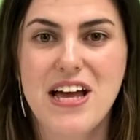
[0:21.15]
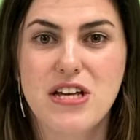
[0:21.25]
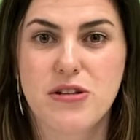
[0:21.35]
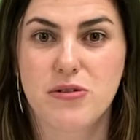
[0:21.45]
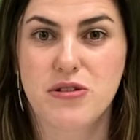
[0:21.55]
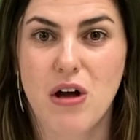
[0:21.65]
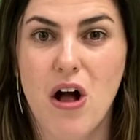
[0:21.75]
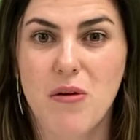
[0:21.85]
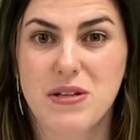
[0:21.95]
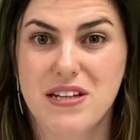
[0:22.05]
So
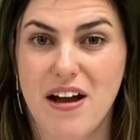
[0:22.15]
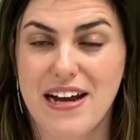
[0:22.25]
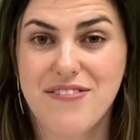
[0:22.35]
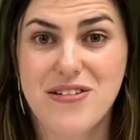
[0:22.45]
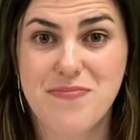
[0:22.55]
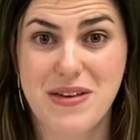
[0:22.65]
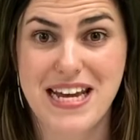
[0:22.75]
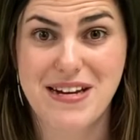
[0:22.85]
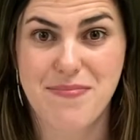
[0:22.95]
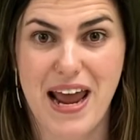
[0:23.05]
Saul was kind of a
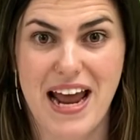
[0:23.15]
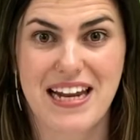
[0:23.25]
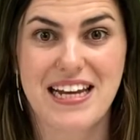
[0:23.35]
mean man.